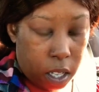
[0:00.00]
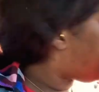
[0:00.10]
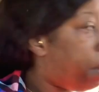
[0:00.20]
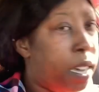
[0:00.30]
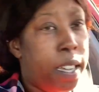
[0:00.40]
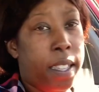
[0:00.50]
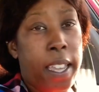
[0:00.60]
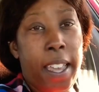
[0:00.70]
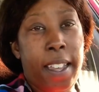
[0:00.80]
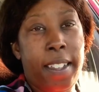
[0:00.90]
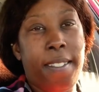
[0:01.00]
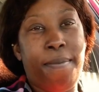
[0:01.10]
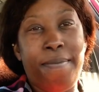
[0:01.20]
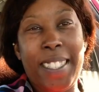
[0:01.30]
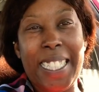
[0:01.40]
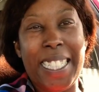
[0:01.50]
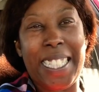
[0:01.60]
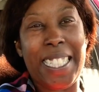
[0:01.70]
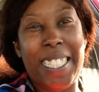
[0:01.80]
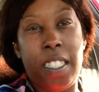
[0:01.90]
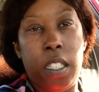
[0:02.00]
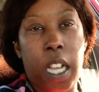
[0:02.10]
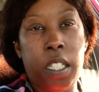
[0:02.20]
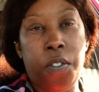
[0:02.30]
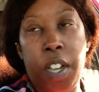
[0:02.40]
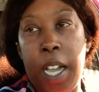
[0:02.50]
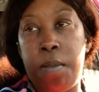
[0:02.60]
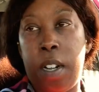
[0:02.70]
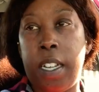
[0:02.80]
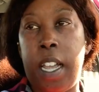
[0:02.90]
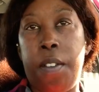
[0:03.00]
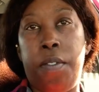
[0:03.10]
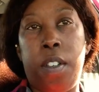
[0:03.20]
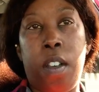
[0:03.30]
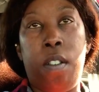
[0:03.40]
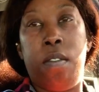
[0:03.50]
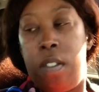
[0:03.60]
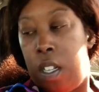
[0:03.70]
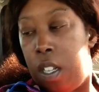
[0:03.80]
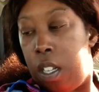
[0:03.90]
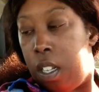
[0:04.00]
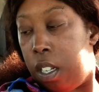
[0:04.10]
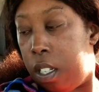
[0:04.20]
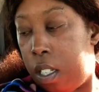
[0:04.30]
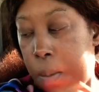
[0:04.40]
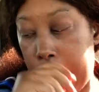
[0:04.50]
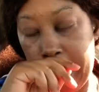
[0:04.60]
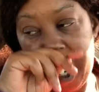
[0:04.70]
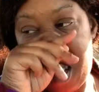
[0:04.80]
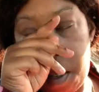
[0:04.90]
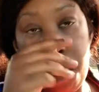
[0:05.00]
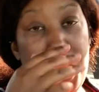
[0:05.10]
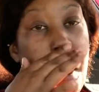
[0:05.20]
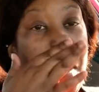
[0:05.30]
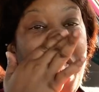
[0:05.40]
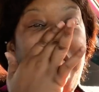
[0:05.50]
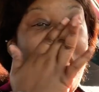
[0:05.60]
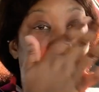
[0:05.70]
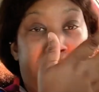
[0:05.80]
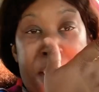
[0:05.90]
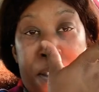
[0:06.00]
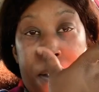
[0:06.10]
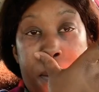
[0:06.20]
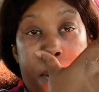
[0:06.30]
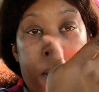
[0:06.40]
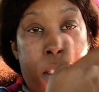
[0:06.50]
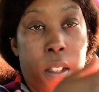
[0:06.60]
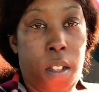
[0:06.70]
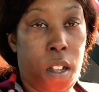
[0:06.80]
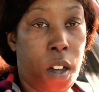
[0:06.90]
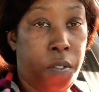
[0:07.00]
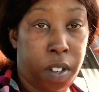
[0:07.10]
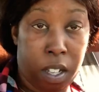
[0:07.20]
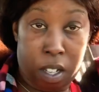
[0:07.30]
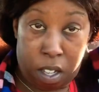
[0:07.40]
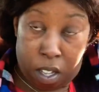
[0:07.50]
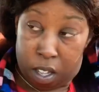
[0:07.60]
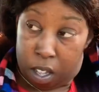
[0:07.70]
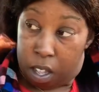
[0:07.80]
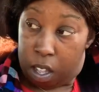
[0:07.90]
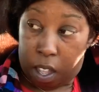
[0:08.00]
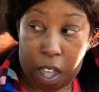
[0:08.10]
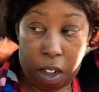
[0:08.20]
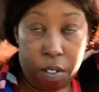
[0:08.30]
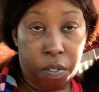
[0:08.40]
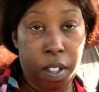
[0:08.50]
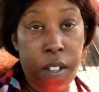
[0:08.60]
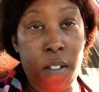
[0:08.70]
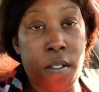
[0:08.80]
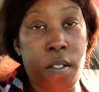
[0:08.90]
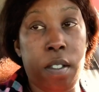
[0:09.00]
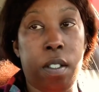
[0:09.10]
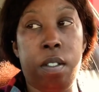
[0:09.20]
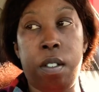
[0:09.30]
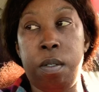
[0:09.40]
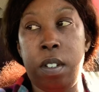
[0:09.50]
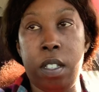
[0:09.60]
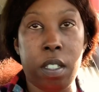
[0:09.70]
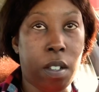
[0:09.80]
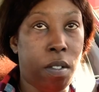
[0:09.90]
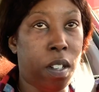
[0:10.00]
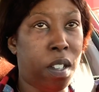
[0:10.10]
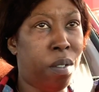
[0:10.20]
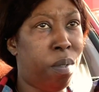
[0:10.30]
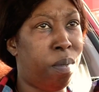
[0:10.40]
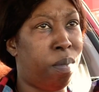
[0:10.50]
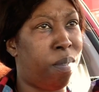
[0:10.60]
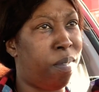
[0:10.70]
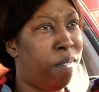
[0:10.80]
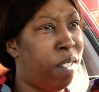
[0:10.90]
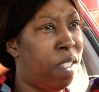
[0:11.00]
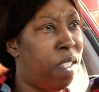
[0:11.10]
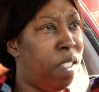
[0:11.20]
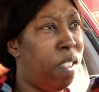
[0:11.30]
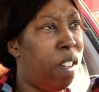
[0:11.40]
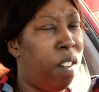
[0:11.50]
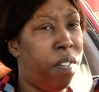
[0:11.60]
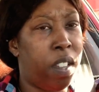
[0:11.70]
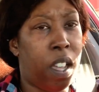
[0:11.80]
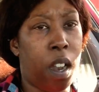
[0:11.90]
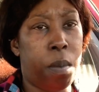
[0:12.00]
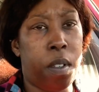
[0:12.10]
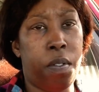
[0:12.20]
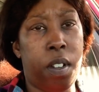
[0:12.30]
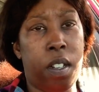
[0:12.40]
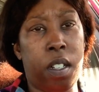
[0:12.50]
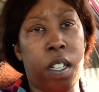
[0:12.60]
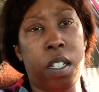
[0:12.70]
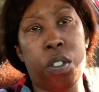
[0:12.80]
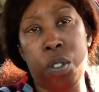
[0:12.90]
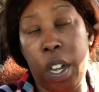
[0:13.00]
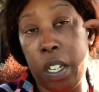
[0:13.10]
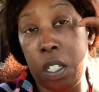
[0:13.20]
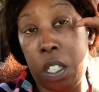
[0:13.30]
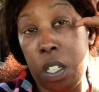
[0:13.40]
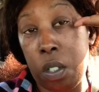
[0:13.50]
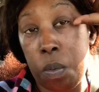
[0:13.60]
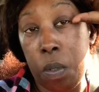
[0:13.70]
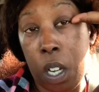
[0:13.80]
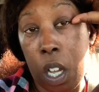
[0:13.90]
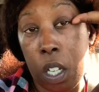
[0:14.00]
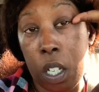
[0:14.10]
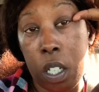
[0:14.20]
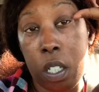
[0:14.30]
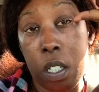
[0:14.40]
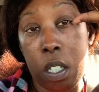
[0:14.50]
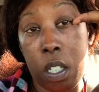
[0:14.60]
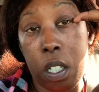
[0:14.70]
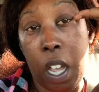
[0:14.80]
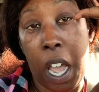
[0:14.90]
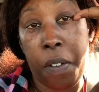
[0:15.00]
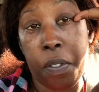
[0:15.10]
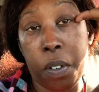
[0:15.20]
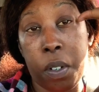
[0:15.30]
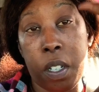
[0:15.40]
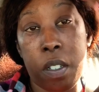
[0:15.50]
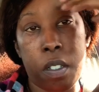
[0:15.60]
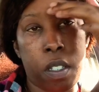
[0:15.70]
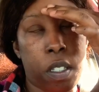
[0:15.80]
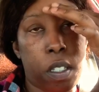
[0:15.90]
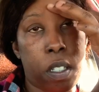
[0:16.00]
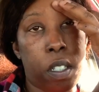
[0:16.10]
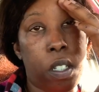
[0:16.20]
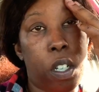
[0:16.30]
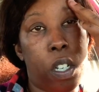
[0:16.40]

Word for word: But yeah, that's the vibes right now. I'm gonna go to my dentist appointment and hopefully I don't feel what, what's going on. Hopefully I'm gonna be feeling like tragic when I get afterwards.